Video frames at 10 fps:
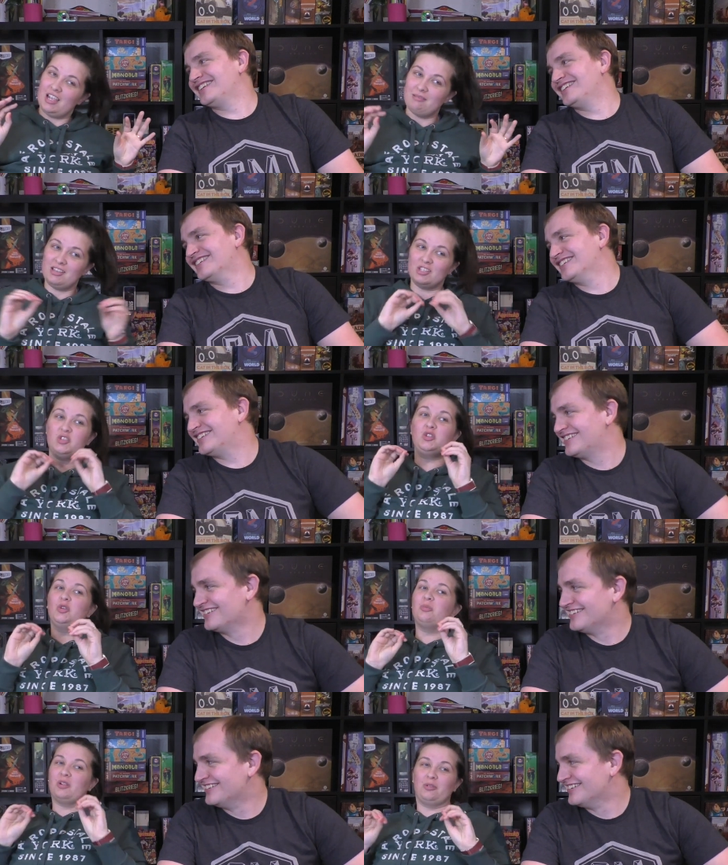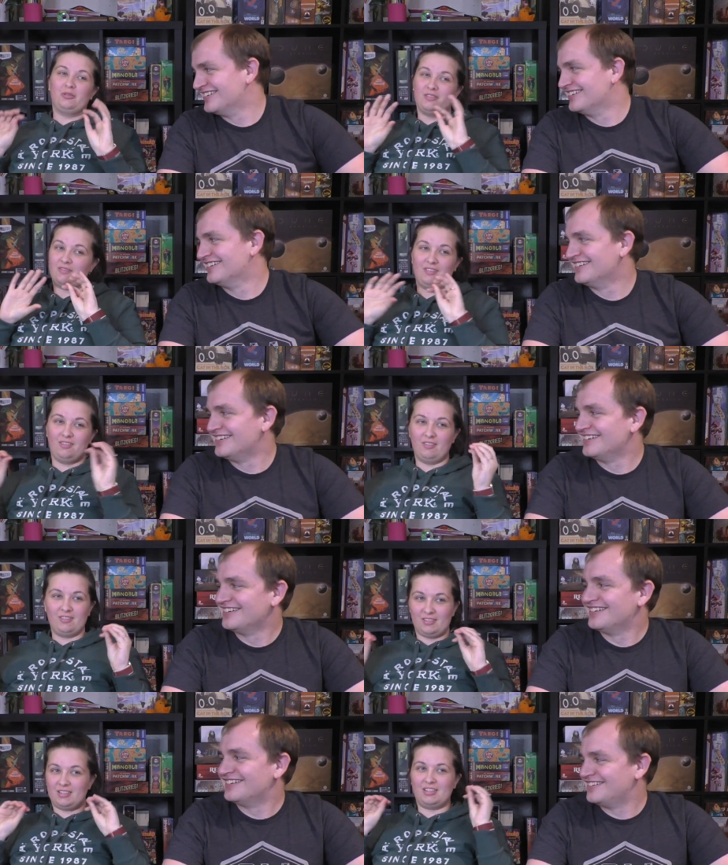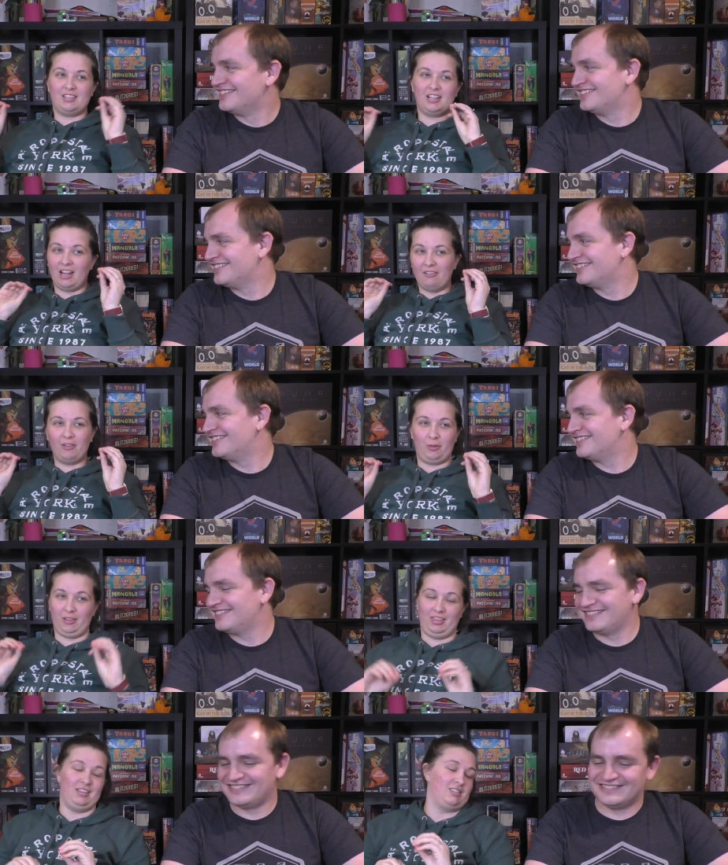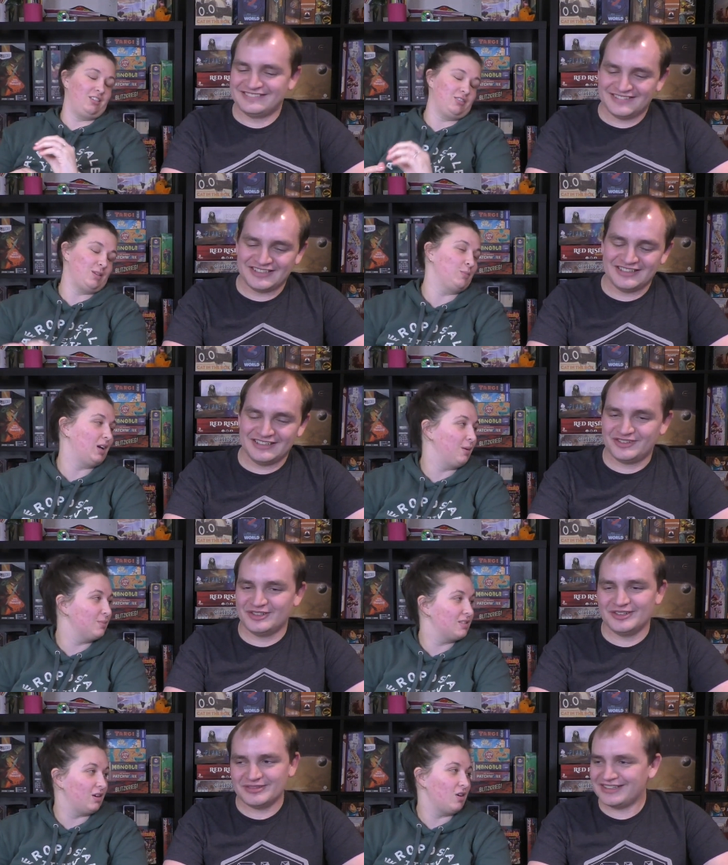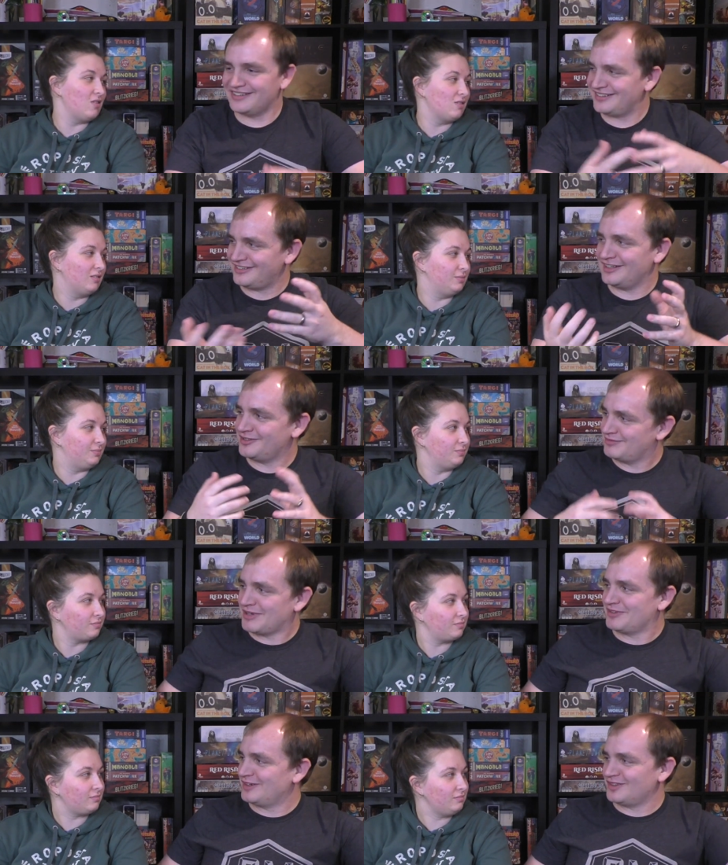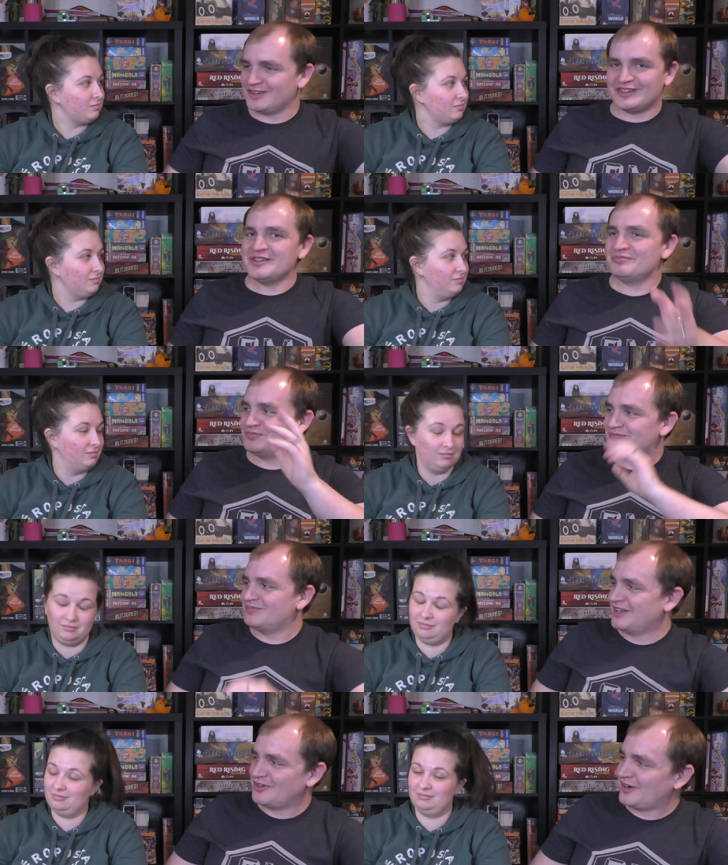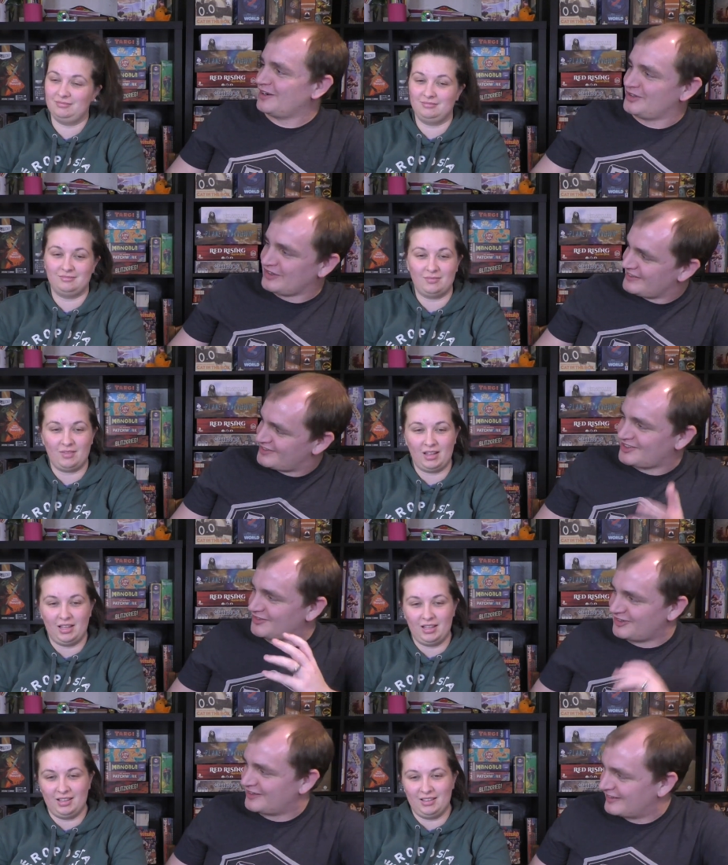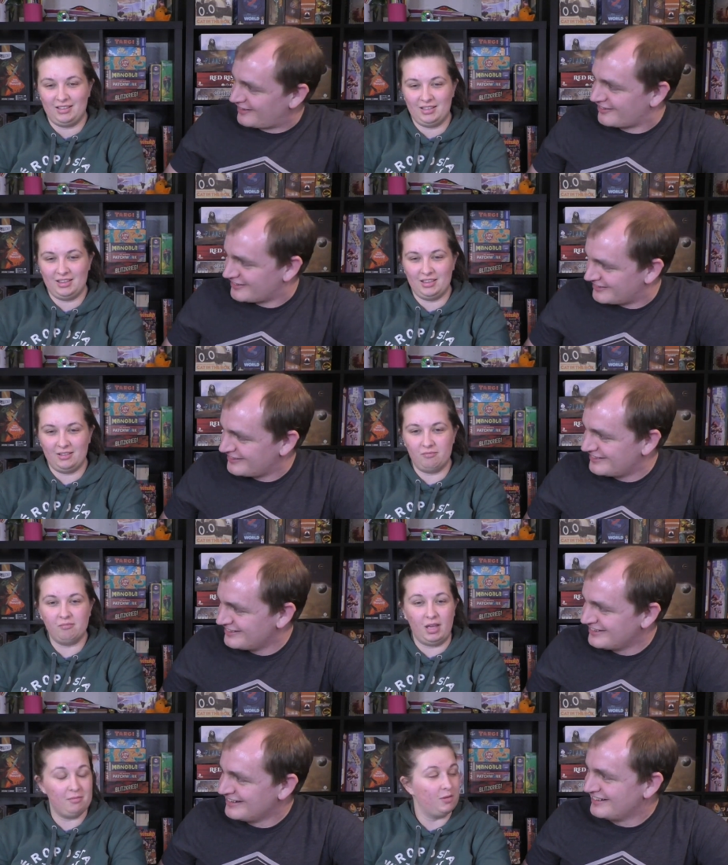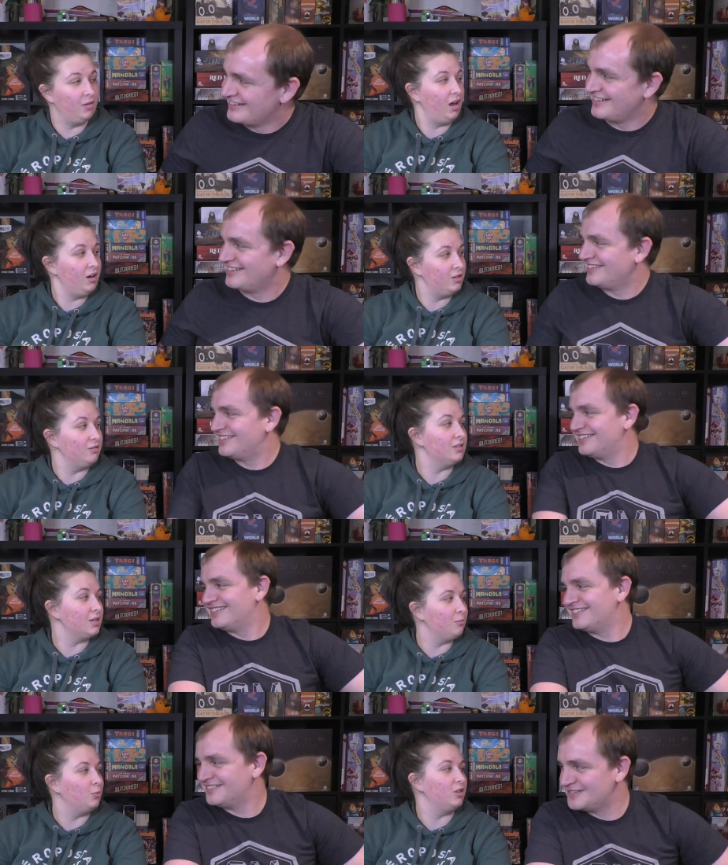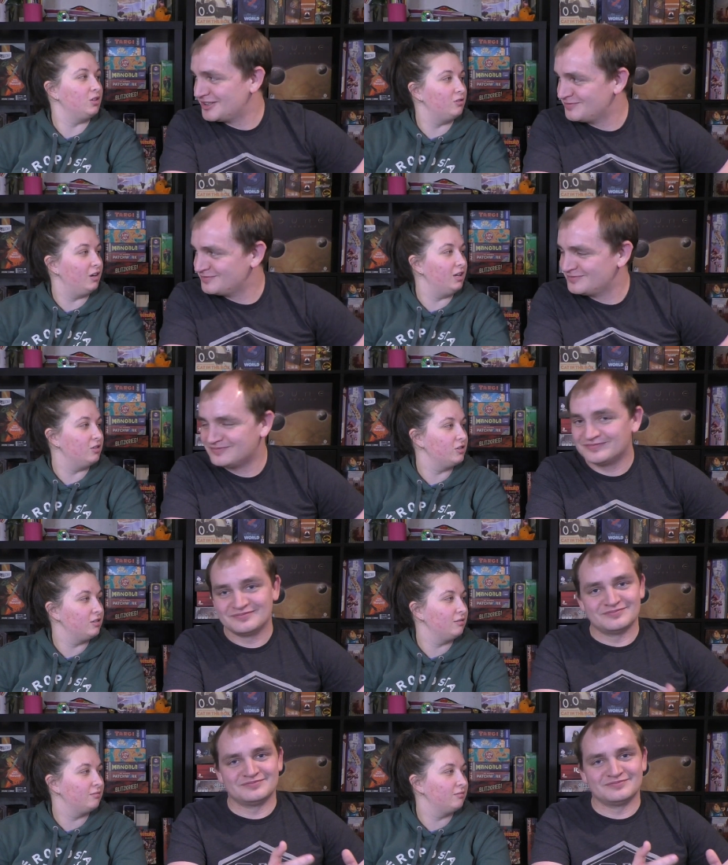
Speaker 1: Jamey is super clever with these though. Sometimes, that's true. So. the
Speaker 2: sea. Maybe there's a deep underwater trench somewhere there.
Speaker 1: Maybe we are doing something with the trench.